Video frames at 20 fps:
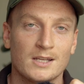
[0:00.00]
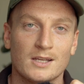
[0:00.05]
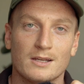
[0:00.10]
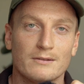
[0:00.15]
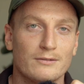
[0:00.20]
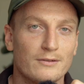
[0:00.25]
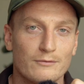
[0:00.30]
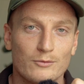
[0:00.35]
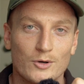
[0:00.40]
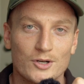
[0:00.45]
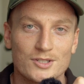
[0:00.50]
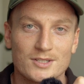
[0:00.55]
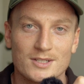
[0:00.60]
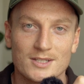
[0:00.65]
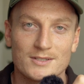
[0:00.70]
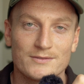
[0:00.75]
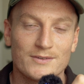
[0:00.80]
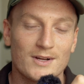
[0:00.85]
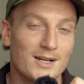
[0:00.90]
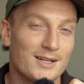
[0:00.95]
If you've watched
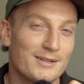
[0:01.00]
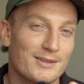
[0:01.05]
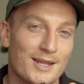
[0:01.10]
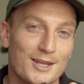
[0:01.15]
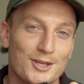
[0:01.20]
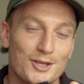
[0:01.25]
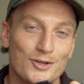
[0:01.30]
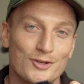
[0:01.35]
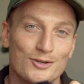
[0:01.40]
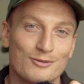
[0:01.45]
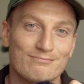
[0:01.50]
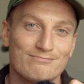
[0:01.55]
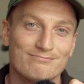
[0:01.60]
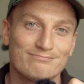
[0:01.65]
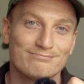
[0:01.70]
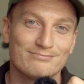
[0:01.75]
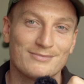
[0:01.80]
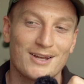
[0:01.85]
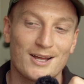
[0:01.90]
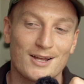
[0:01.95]
this far, thank you.
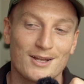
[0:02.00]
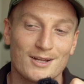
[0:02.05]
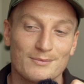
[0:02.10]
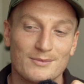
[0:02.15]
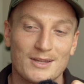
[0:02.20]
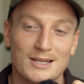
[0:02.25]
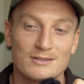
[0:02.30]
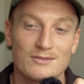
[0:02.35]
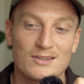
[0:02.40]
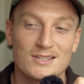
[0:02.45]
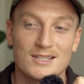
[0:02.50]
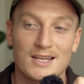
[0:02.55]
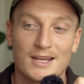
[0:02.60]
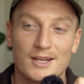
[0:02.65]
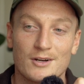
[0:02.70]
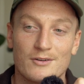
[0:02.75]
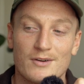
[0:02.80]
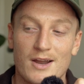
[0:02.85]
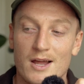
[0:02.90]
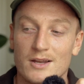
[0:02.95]
Thanks for
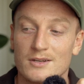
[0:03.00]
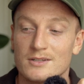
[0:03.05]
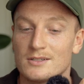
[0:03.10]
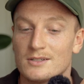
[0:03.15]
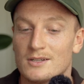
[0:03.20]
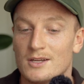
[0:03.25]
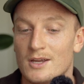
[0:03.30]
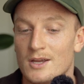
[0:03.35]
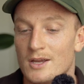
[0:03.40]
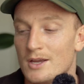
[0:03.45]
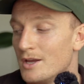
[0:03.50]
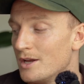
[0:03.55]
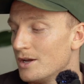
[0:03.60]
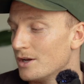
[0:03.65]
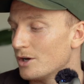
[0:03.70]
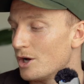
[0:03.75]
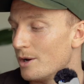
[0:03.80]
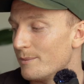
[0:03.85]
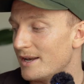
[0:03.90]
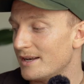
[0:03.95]
sticking around.
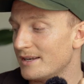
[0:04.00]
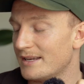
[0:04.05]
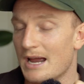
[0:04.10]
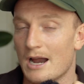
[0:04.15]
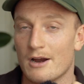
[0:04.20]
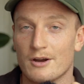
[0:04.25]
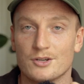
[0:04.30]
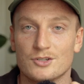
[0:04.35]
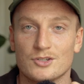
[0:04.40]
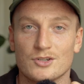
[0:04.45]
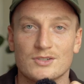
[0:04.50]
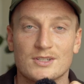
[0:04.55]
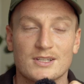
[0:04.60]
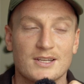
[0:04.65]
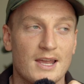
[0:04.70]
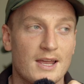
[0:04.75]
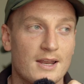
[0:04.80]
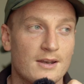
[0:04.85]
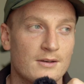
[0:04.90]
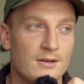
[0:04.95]
Comment carrot juice
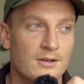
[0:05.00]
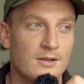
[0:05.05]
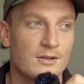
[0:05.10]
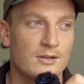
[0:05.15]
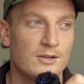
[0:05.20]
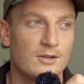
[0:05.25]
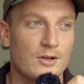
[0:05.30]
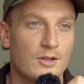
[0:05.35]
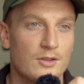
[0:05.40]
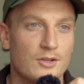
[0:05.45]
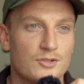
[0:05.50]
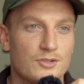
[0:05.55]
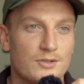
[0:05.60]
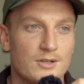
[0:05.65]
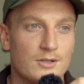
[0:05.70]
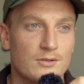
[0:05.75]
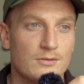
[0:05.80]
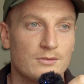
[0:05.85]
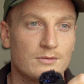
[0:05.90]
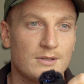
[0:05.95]
again, you know the
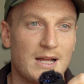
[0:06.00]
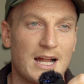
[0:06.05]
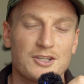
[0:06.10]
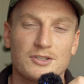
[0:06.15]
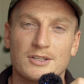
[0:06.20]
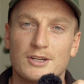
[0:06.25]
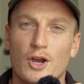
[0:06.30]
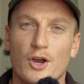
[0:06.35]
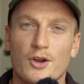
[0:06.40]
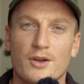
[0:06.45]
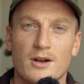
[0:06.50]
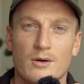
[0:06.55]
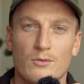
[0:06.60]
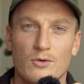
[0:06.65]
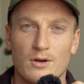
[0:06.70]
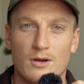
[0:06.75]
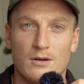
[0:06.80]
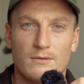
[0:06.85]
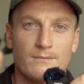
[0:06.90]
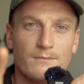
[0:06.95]
drill. Actually, coconut
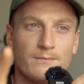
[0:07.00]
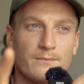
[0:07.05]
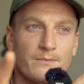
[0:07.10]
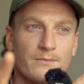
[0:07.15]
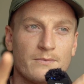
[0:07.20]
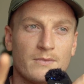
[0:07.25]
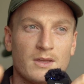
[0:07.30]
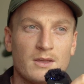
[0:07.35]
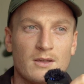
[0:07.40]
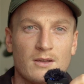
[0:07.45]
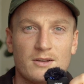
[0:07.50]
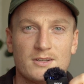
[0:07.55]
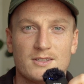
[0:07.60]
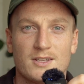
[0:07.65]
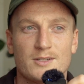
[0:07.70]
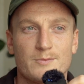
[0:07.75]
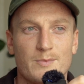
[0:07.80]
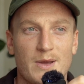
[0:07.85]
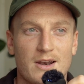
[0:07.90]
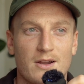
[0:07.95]
water, because
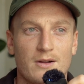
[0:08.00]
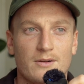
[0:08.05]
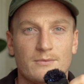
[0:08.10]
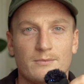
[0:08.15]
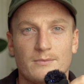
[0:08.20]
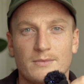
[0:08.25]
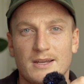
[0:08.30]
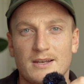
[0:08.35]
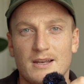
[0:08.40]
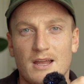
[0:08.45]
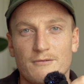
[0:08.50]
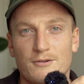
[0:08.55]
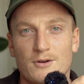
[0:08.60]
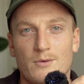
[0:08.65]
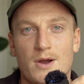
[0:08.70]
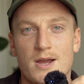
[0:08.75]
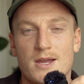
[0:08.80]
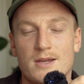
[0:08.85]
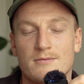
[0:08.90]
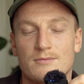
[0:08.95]
it's better in every
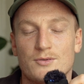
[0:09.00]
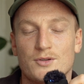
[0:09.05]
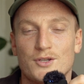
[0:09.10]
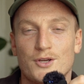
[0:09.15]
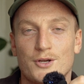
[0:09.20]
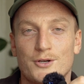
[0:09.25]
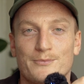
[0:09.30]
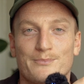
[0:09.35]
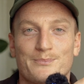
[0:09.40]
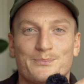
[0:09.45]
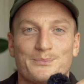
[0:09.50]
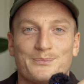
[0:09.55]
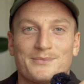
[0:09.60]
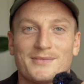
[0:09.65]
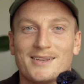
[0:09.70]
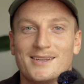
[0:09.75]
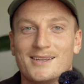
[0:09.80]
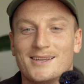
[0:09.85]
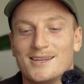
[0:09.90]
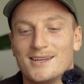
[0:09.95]
way. So
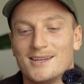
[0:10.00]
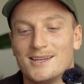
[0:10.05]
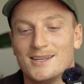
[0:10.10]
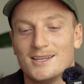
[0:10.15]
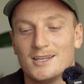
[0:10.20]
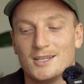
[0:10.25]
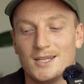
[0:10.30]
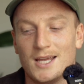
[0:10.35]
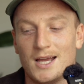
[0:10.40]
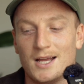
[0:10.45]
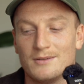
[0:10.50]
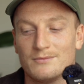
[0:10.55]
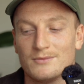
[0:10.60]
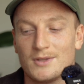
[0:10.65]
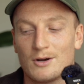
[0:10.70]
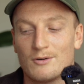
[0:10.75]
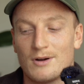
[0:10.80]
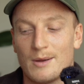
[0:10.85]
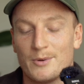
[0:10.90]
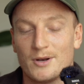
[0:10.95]
yeah,
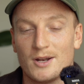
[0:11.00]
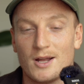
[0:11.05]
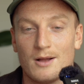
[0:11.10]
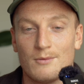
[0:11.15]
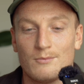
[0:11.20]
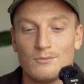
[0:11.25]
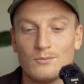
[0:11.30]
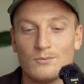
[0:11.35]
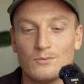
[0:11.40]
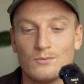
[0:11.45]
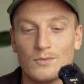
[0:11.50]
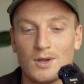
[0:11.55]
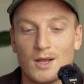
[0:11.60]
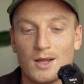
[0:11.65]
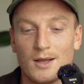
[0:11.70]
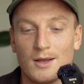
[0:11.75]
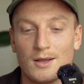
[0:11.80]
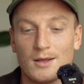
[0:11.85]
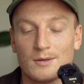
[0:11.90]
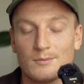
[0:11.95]
that'll wrap it up,
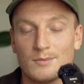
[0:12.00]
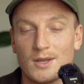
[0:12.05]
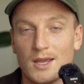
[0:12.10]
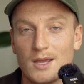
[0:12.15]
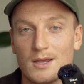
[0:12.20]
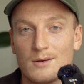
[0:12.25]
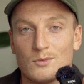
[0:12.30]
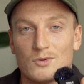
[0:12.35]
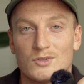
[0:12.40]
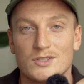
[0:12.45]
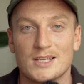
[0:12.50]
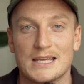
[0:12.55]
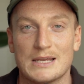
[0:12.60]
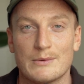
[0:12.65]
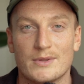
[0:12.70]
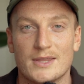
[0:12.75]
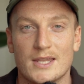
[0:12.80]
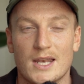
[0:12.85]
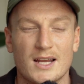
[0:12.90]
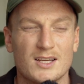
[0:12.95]
and we'll see
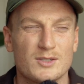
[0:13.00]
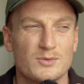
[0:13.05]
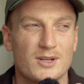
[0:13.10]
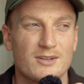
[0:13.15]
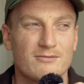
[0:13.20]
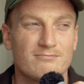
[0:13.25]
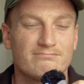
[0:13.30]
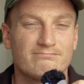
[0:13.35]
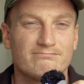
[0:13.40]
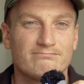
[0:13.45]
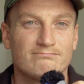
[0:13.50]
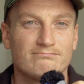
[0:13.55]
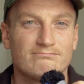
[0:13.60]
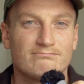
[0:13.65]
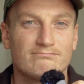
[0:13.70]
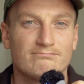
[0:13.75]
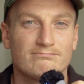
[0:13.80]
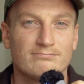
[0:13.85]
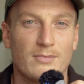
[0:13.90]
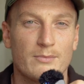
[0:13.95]
you in the next one.
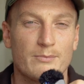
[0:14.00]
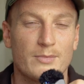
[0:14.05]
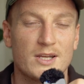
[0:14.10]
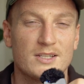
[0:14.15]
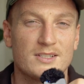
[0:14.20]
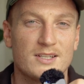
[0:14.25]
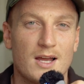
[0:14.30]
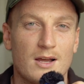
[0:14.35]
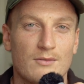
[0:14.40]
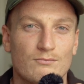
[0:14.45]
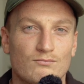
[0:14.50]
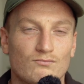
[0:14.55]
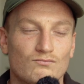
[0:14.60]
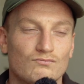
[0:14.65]
Peace out.